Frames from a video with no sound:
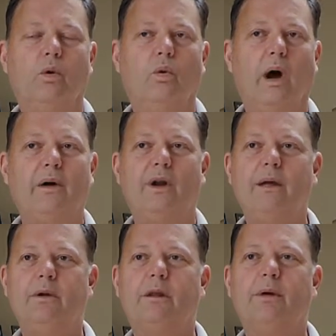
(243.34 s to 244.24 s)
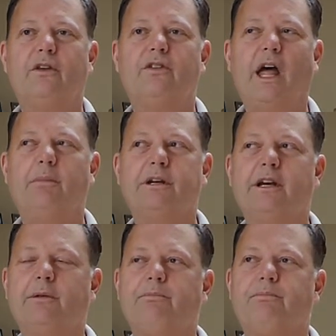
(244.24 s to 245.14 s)
Why would I be the best
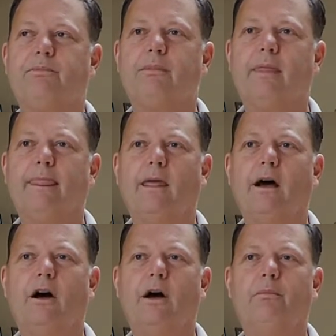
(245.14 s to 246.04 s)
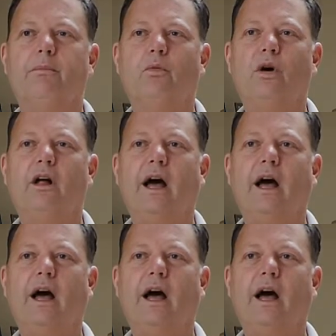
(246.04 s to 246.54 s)
applicant? Well,